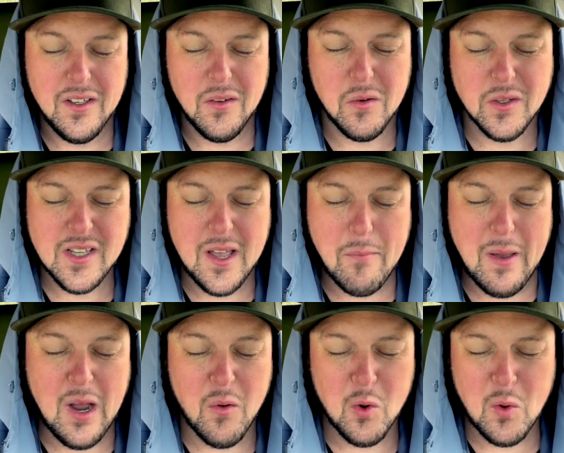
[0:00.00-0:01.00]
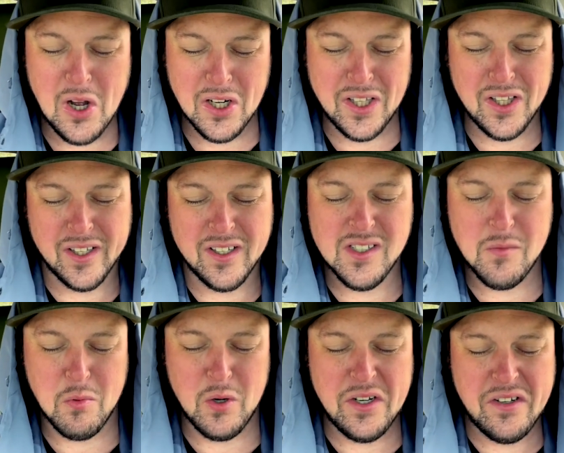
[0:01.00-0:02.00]
what's that, power walking, like a
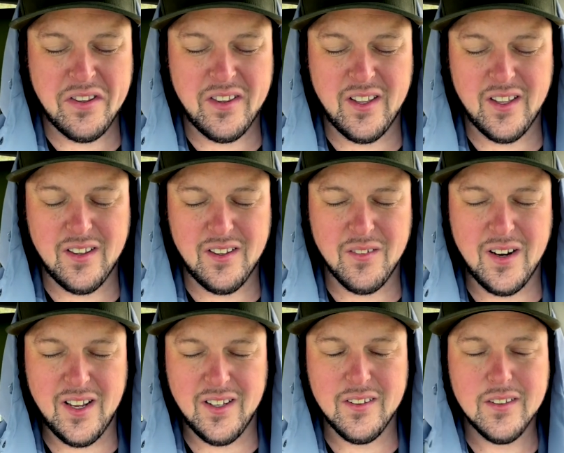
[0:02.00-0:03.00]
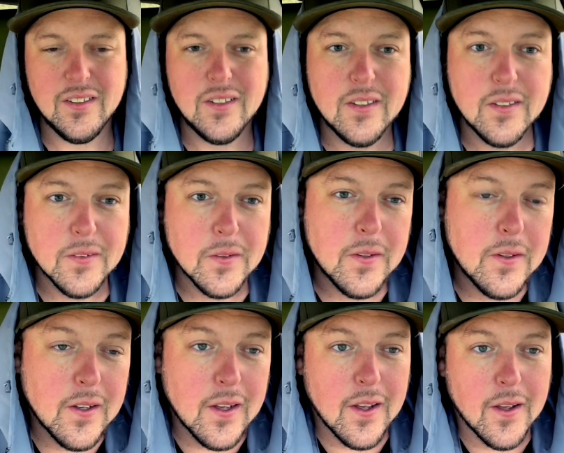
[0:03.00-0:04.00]
sprint thing, right?
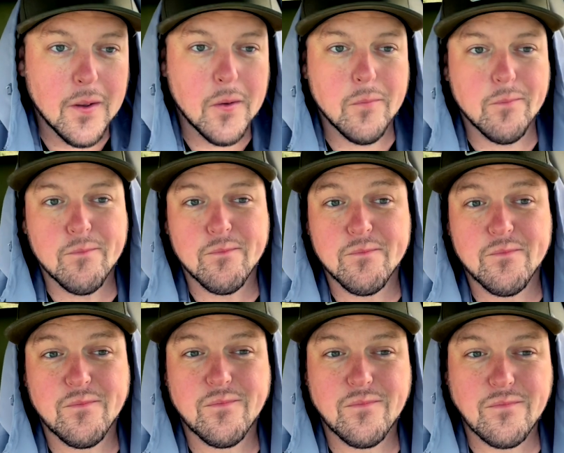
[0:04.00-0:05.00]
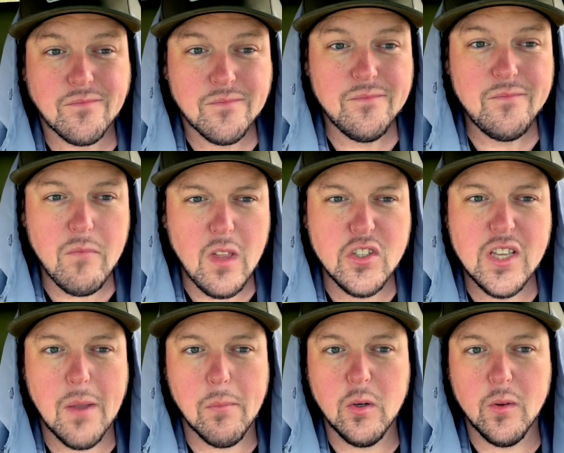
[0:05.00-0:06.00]
So
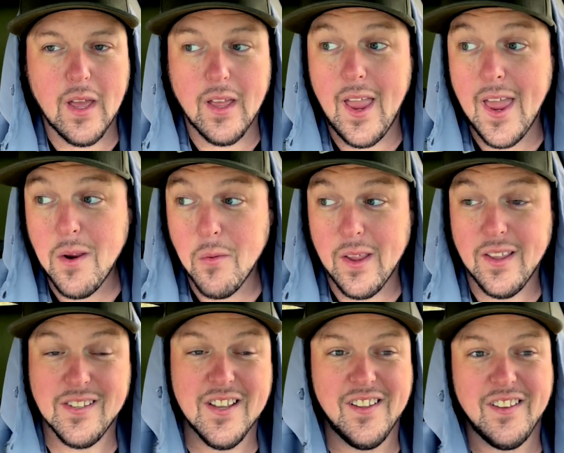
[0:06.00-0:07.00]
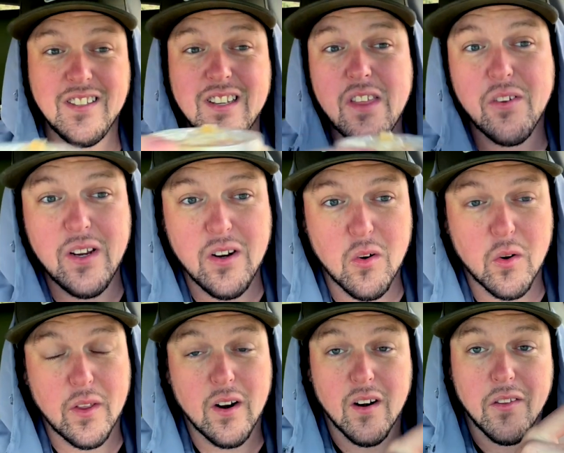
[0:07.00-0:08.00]
yeah, I've been doing that. Anyways, that's neither here nor
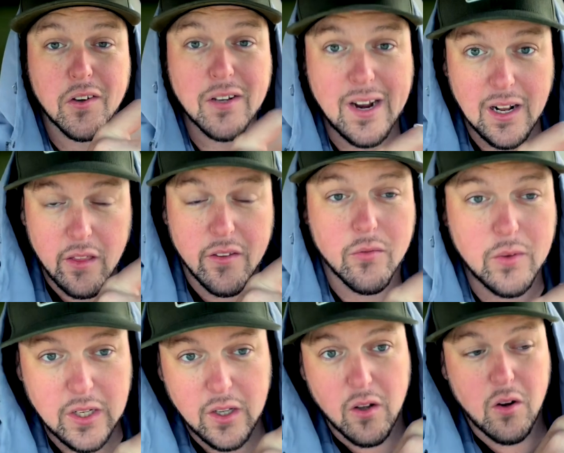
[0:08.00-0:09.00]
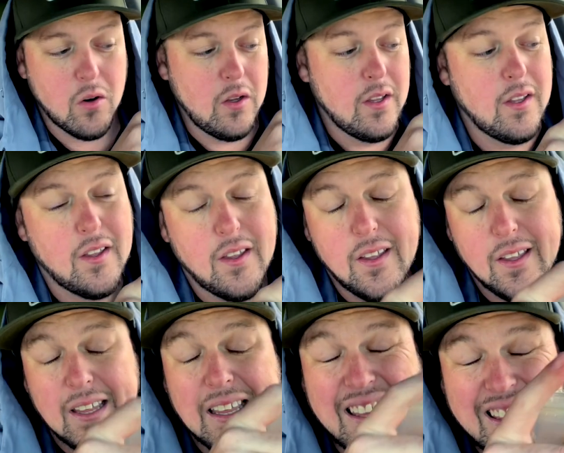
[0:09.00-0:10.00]
there. The title of this video
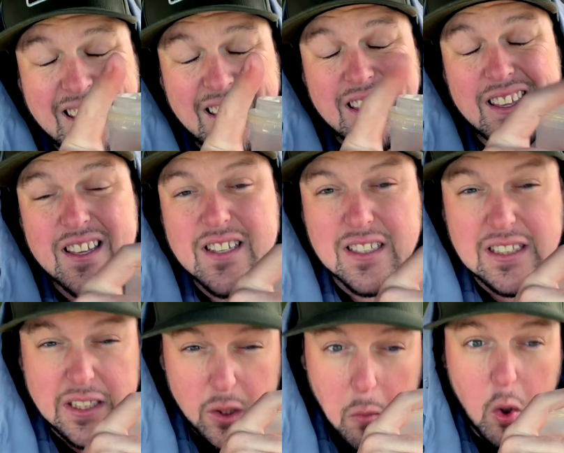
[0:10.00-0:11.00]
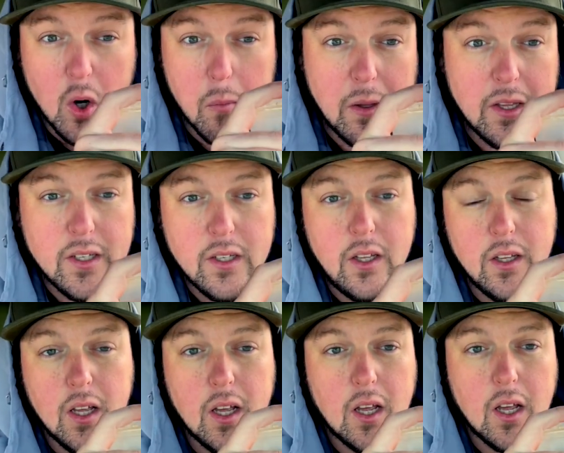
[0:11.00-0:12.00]
is a little morbid,
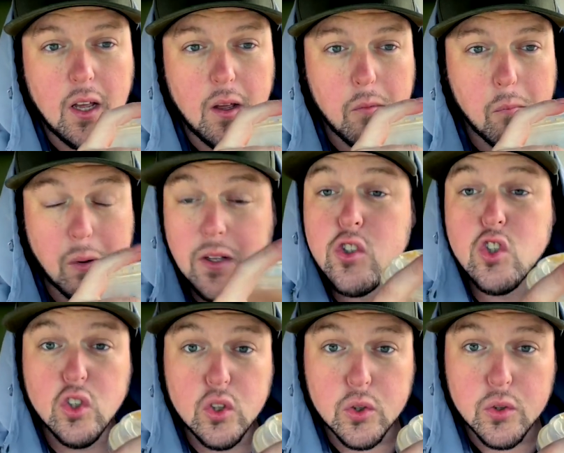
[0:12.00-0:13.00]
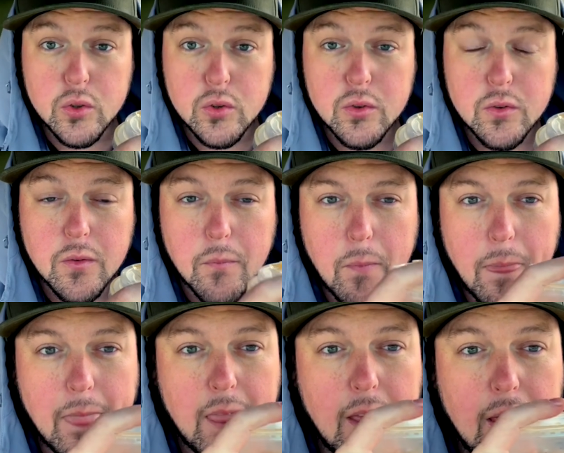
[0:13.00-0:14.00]
but it's true.
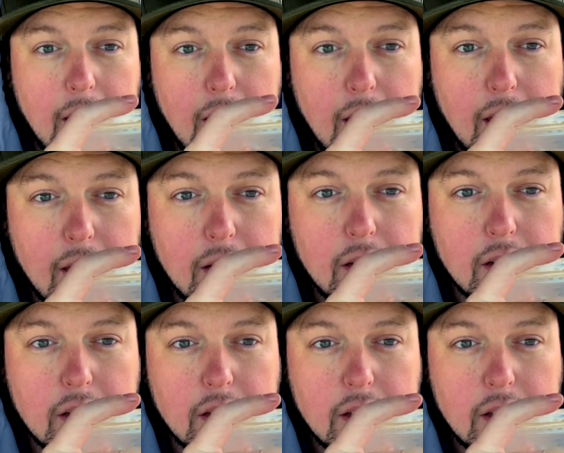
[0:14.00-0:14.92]
And,